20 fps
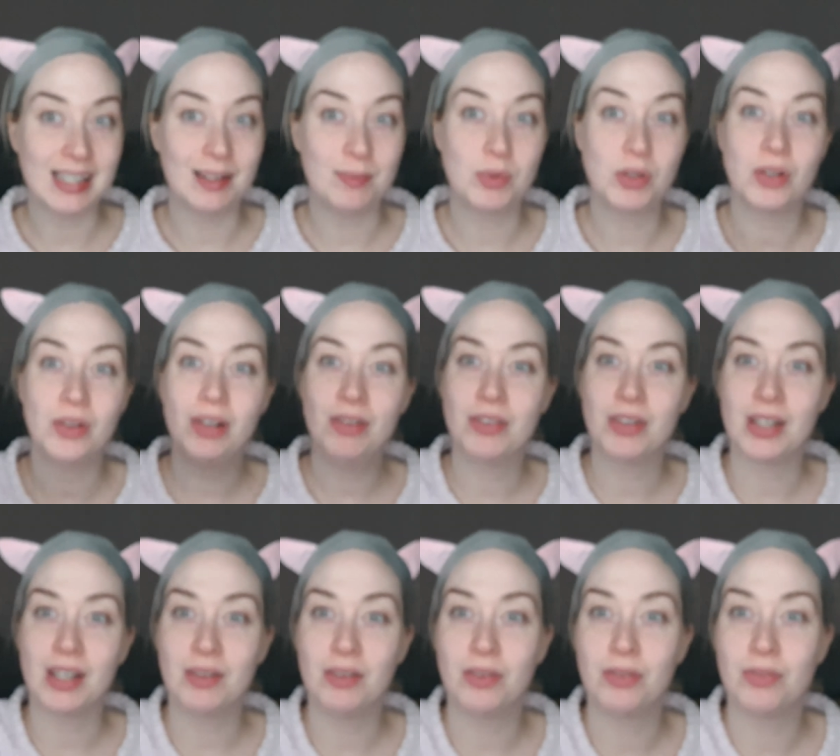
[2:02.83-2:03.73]
I'm sorry I've gone
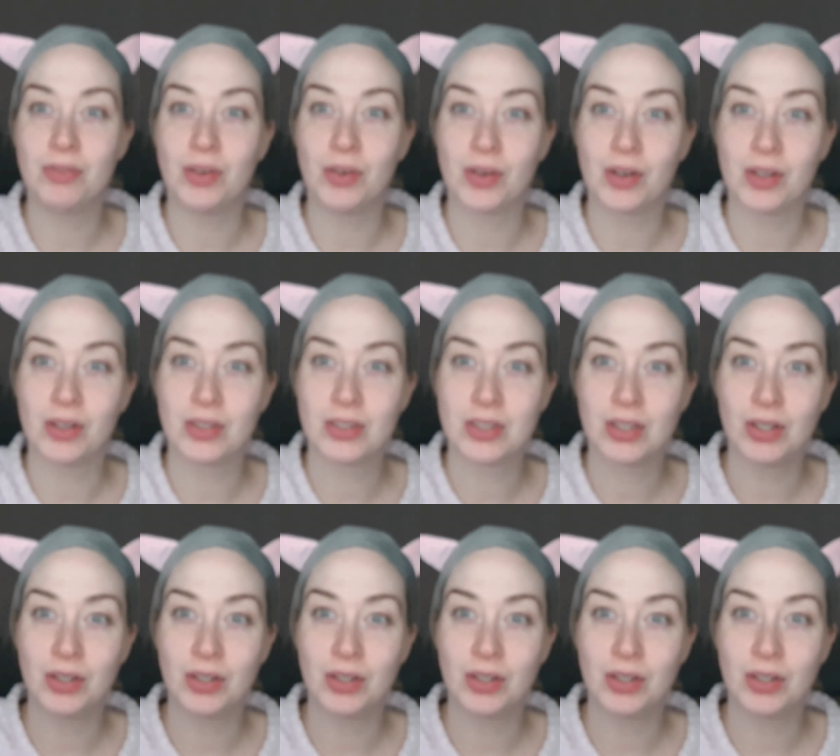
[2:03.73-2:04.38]
out of focus.